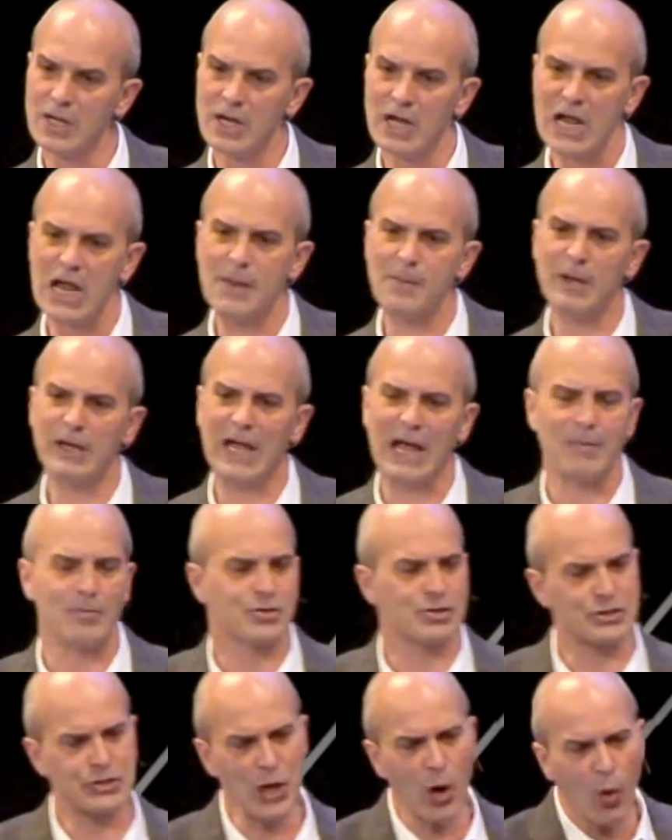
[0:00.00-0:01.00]
He became
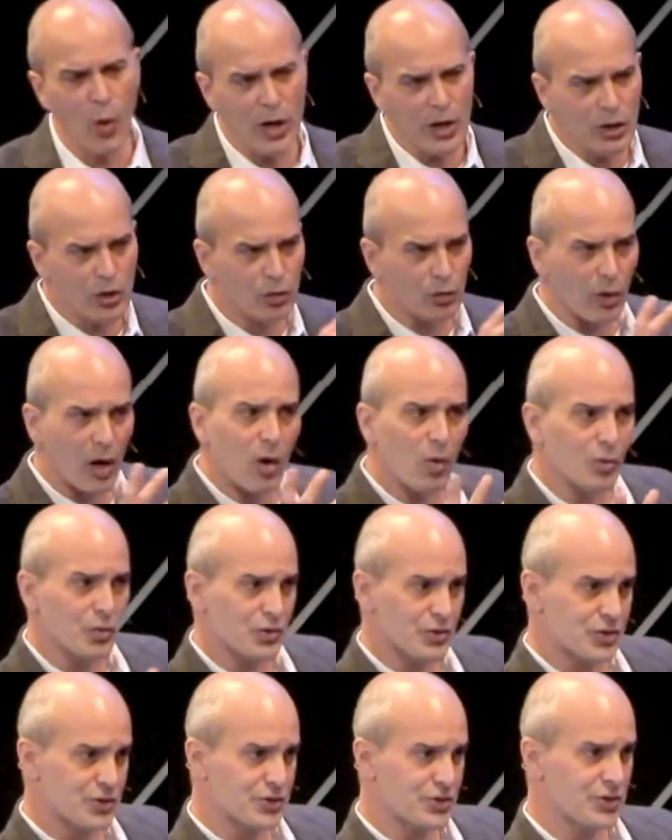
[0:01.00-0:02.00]
so
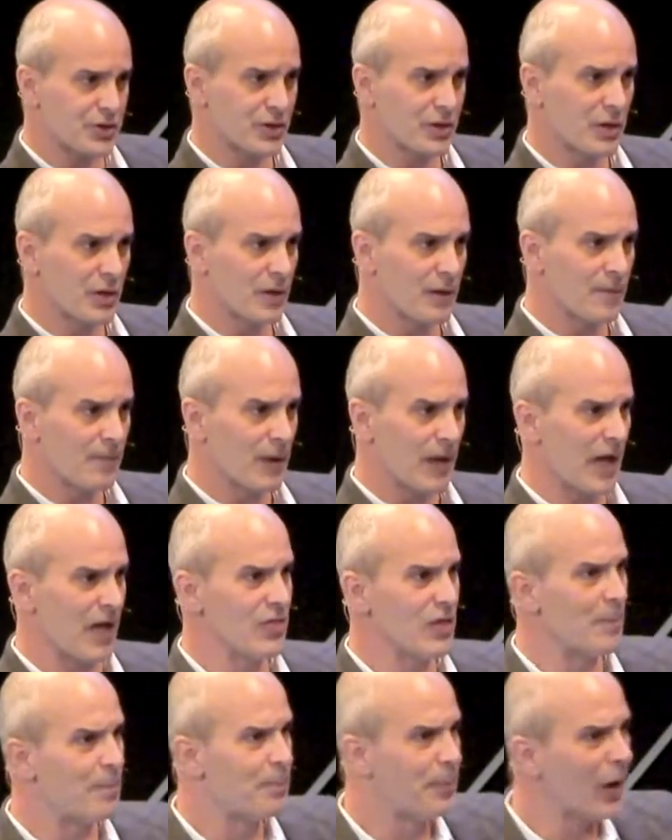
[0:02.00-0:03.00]
engrossed in
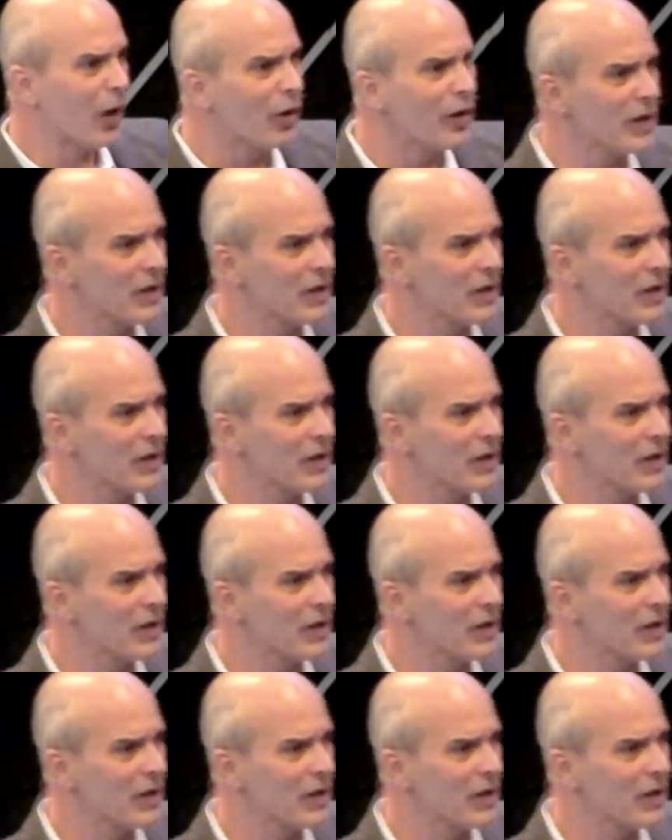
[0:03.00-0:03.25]
the building of